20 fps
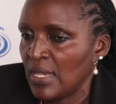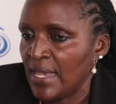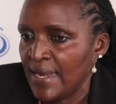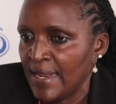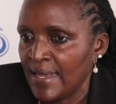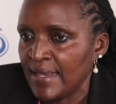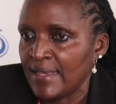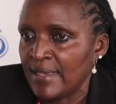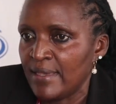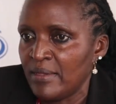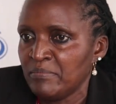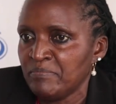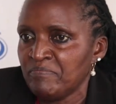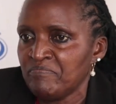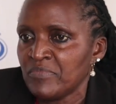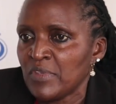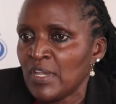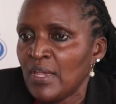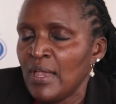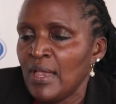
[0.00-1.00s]
And I came,
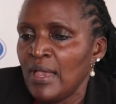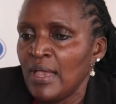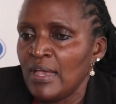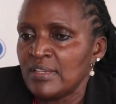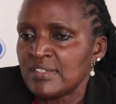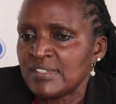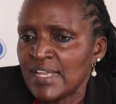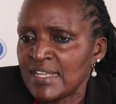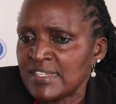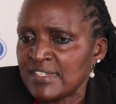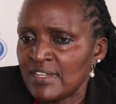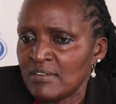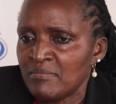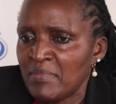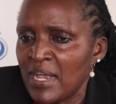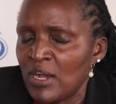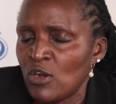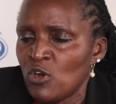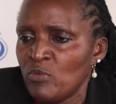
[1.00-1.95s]
started by